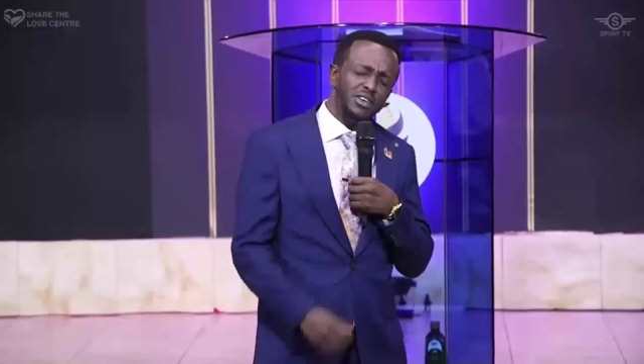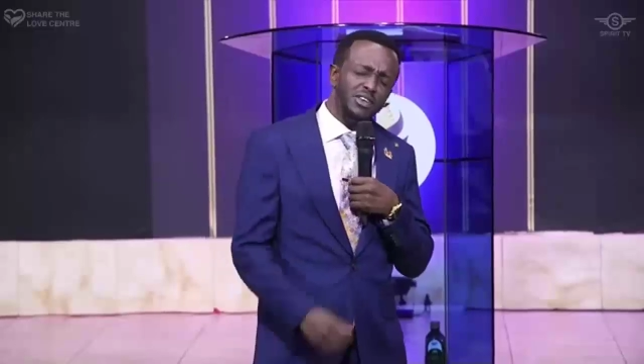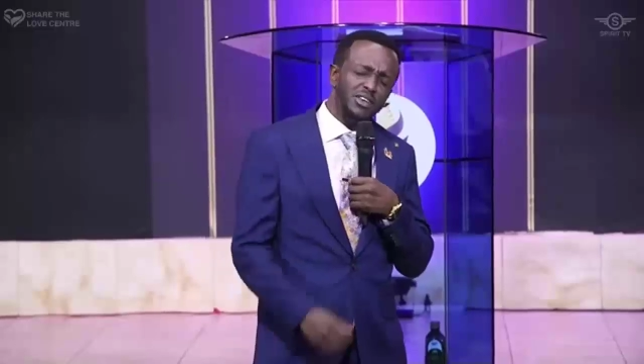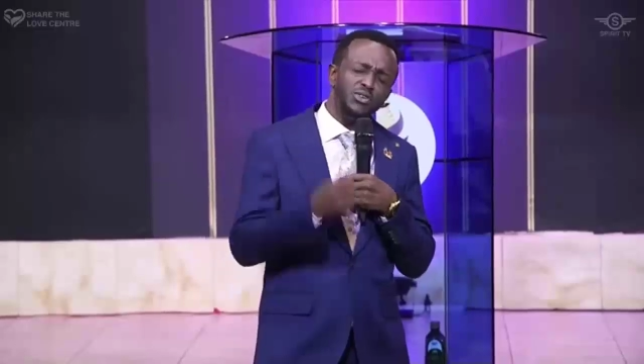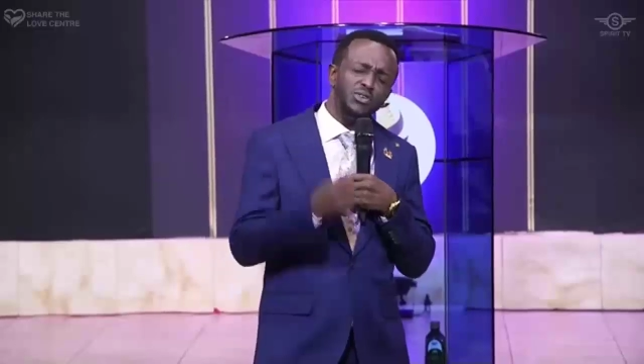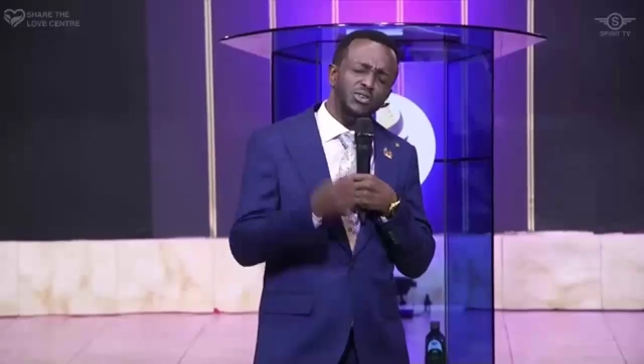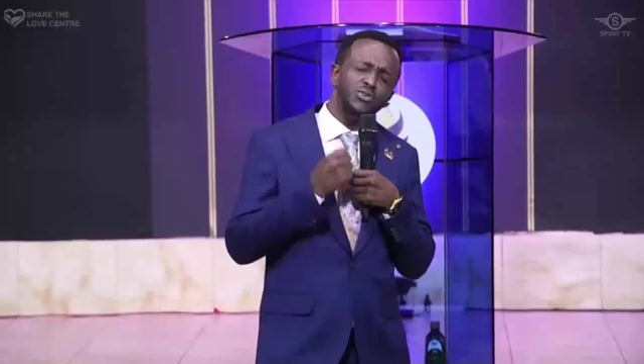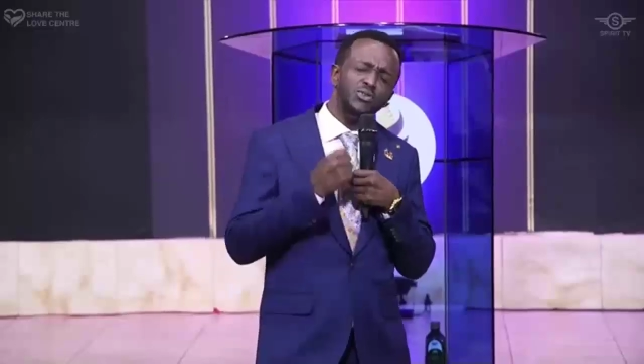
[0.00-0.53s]

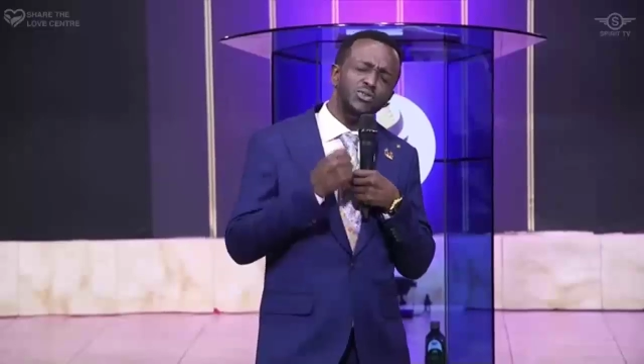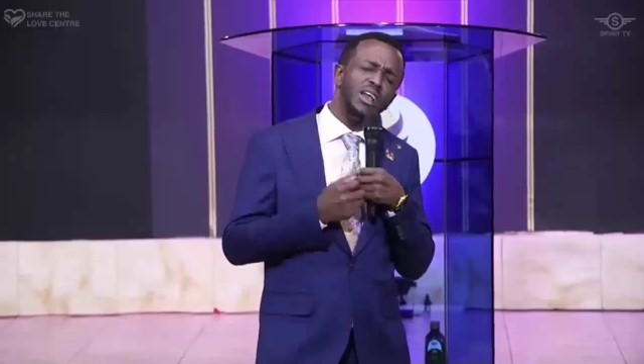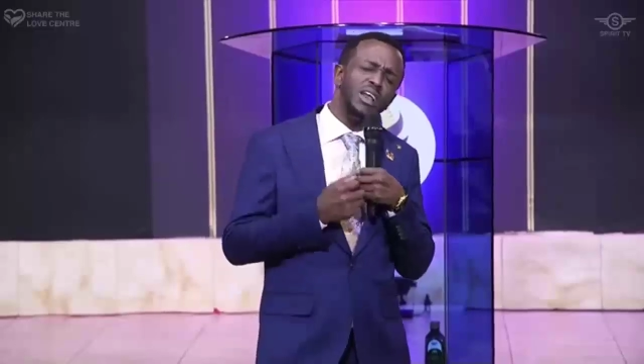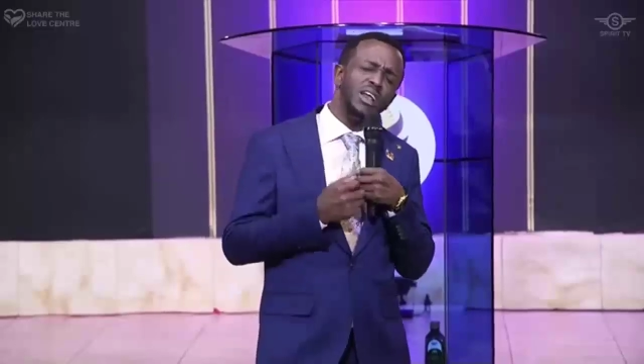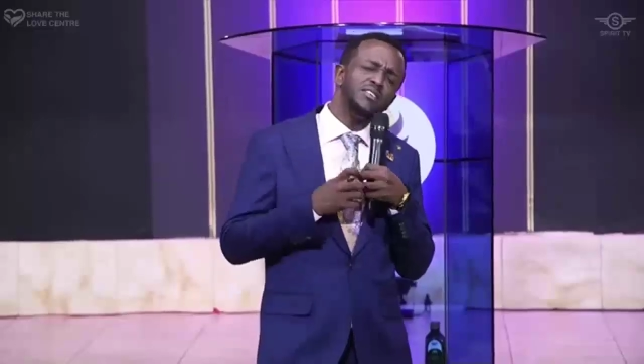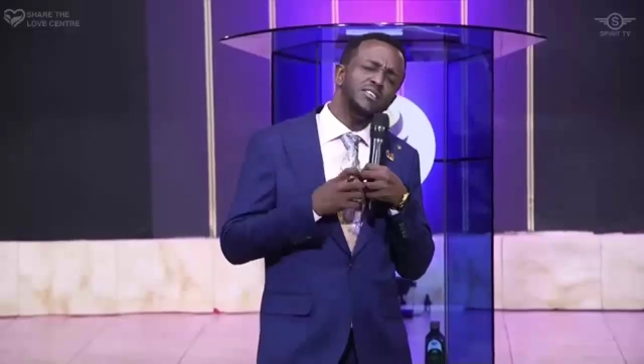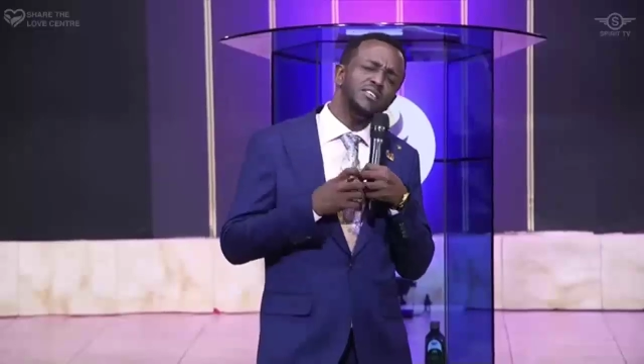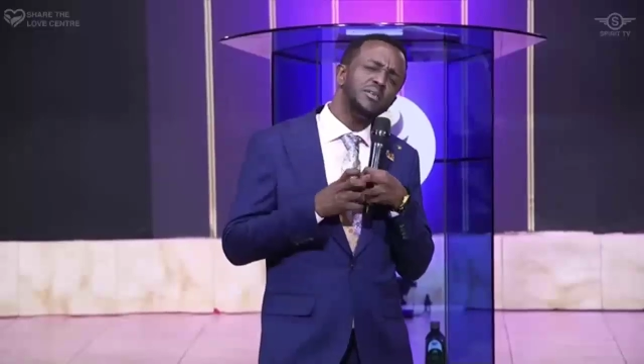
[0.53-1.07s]
In you
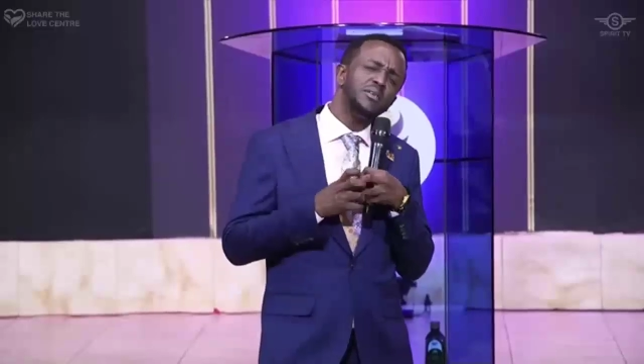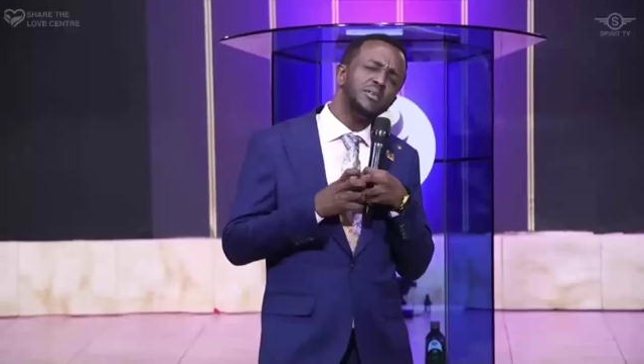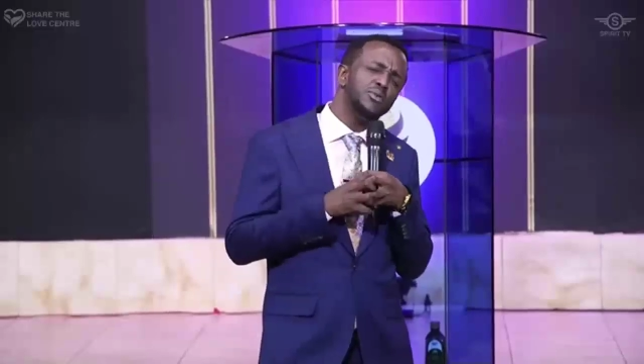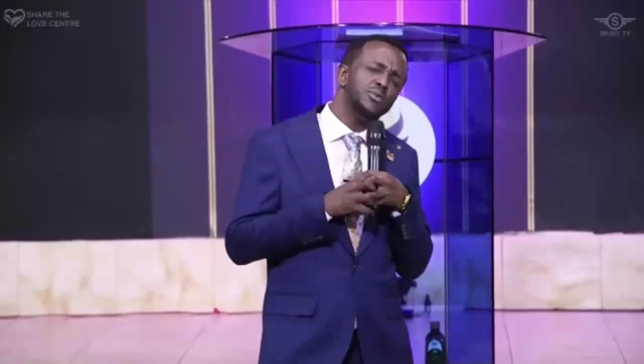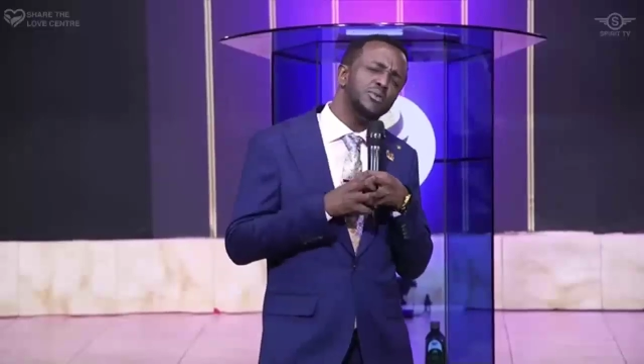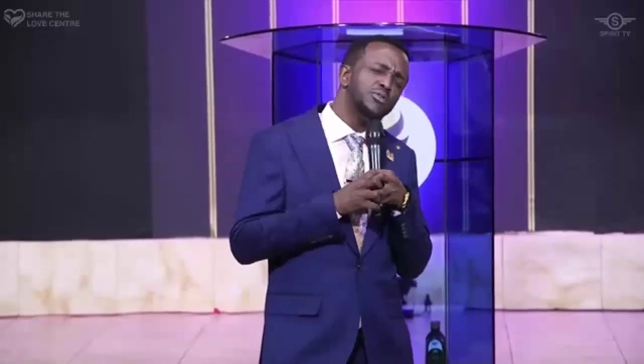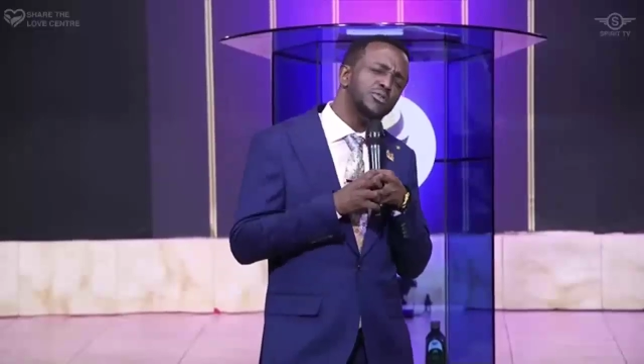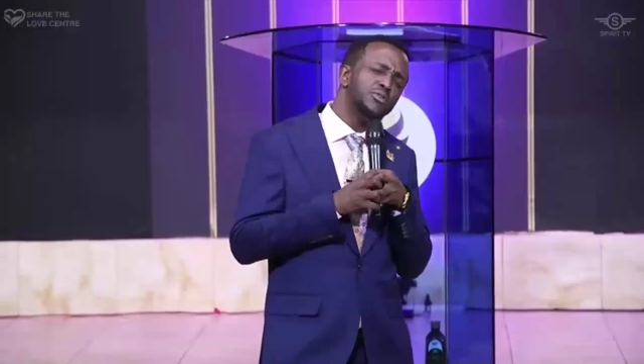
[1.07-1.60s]
I live
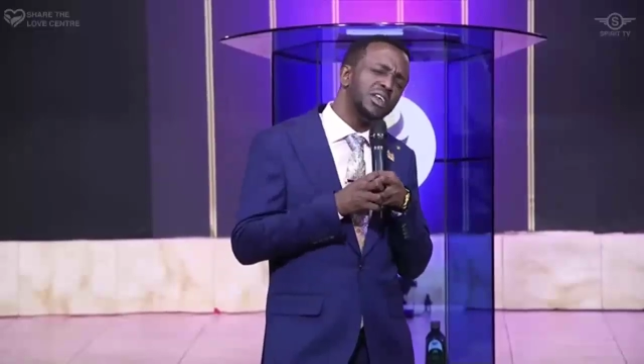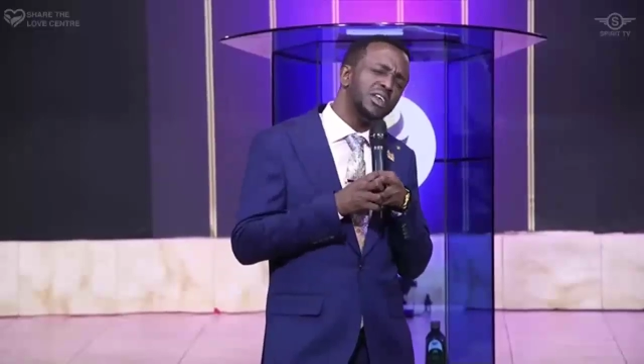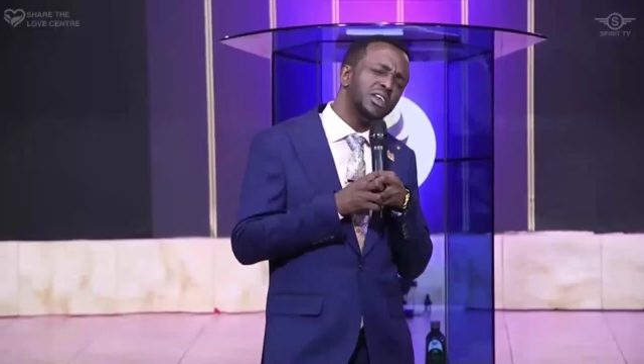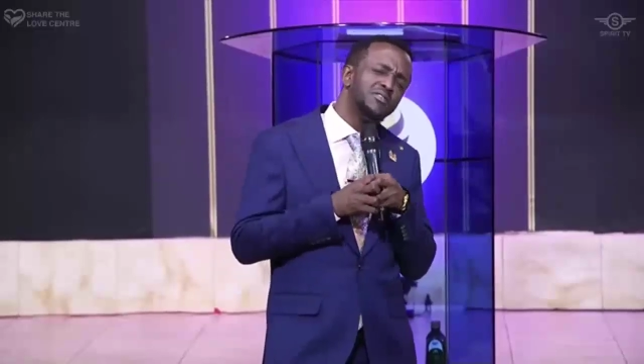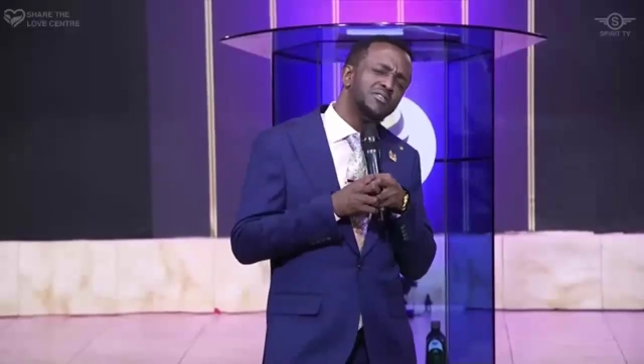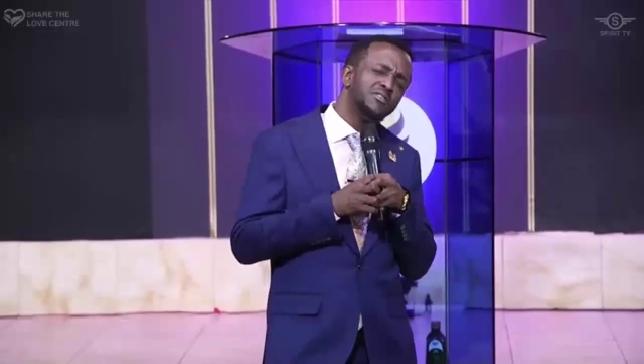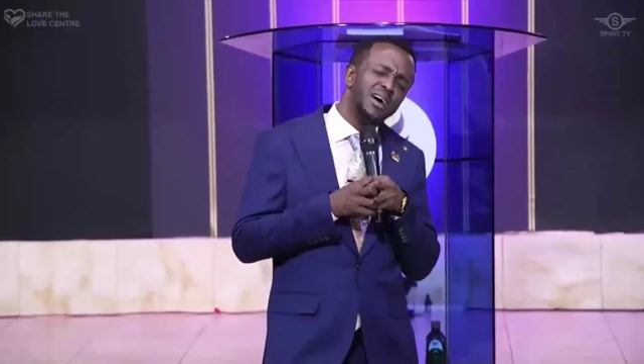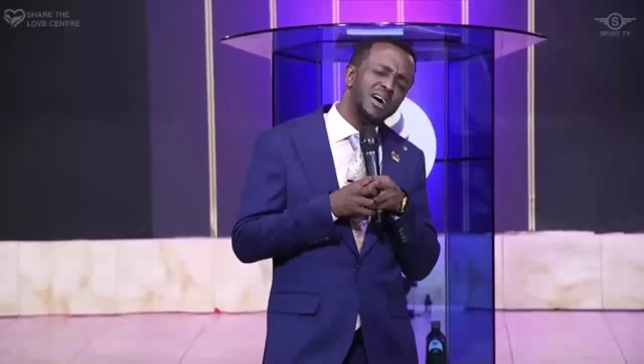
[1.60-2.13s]
and move
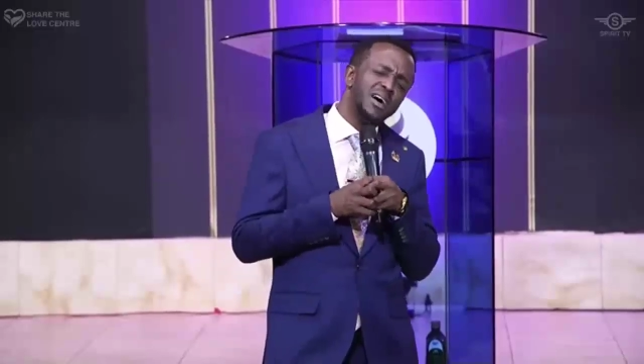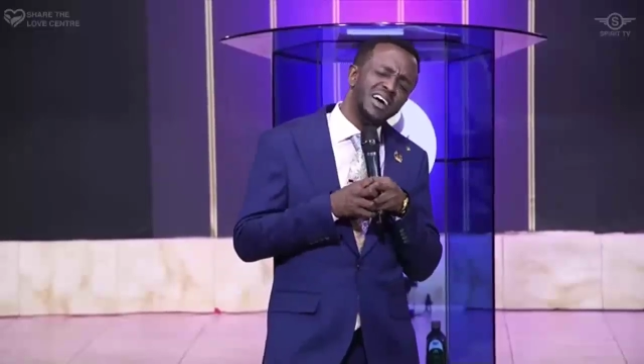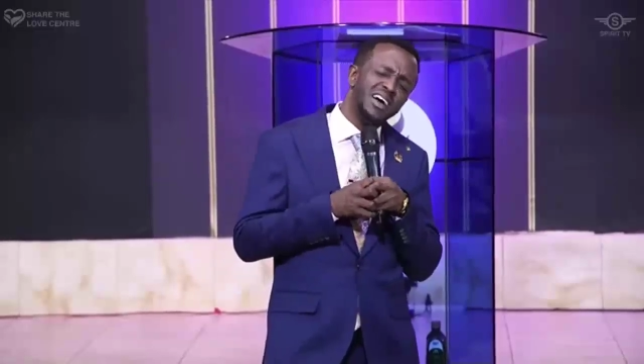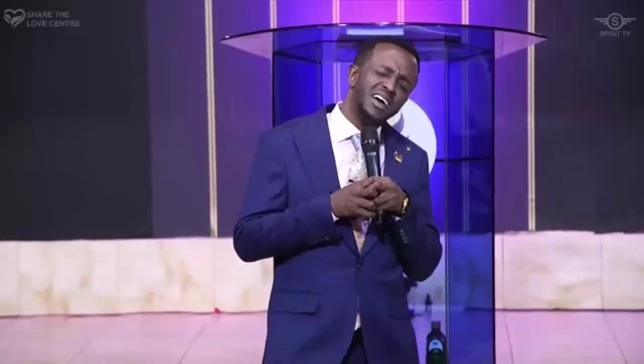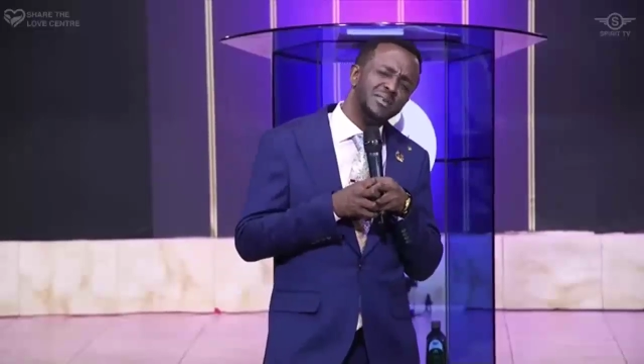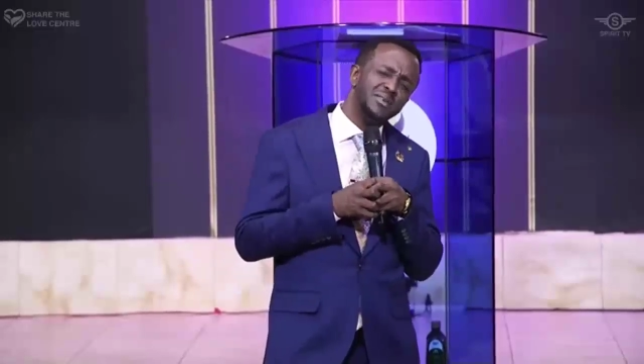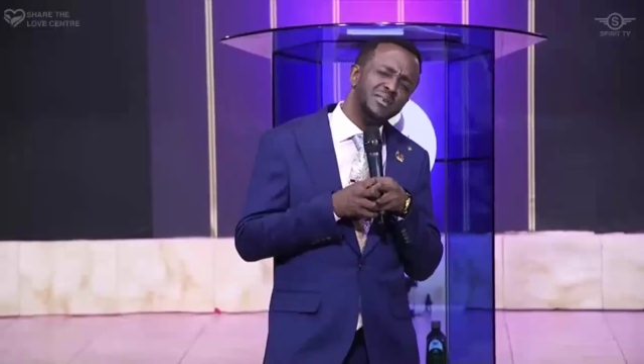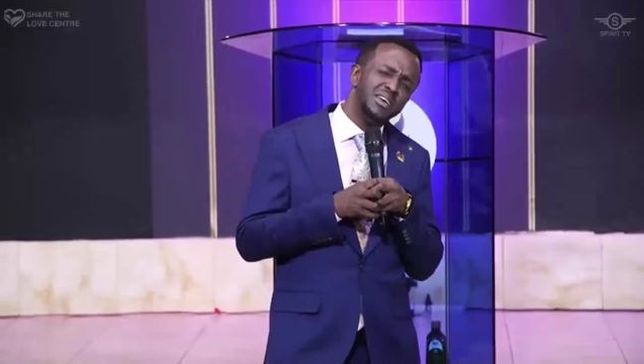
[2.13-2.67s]
and have
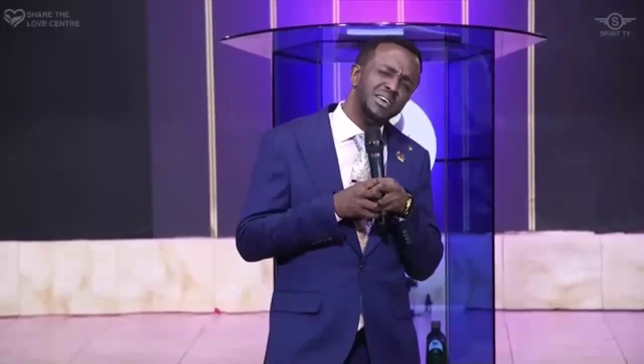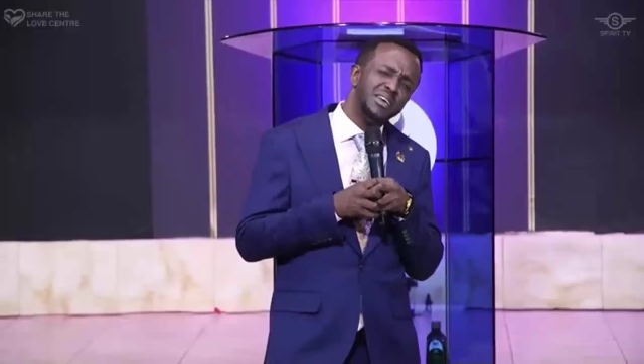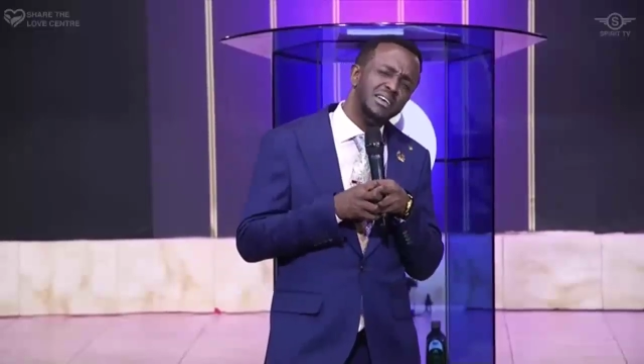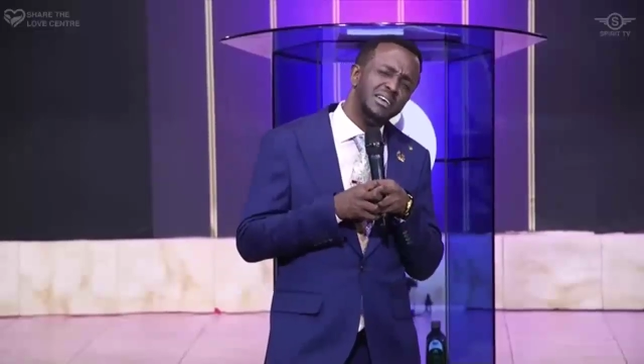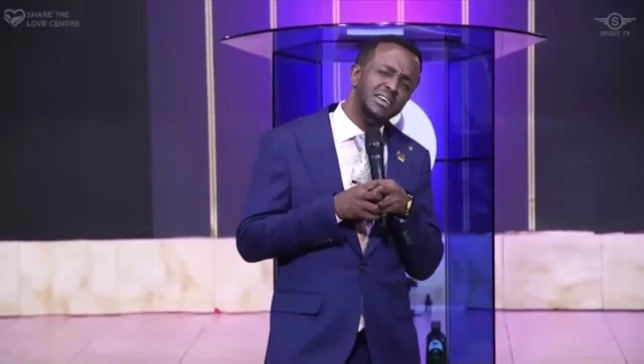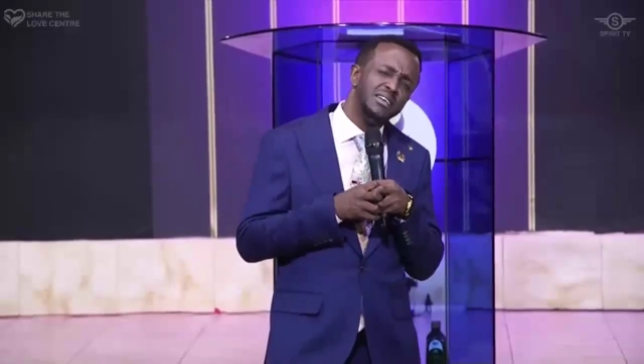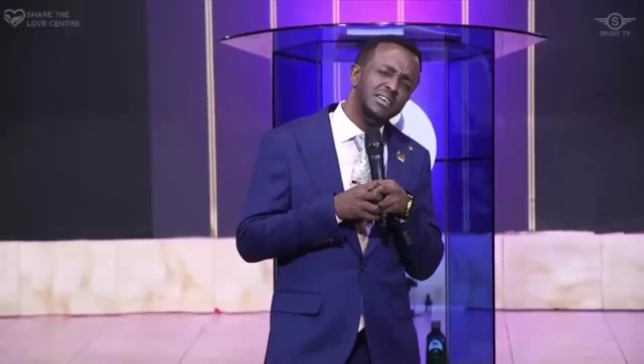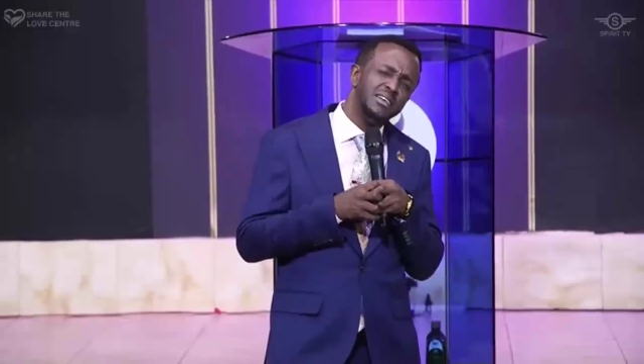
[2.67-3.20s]
my being.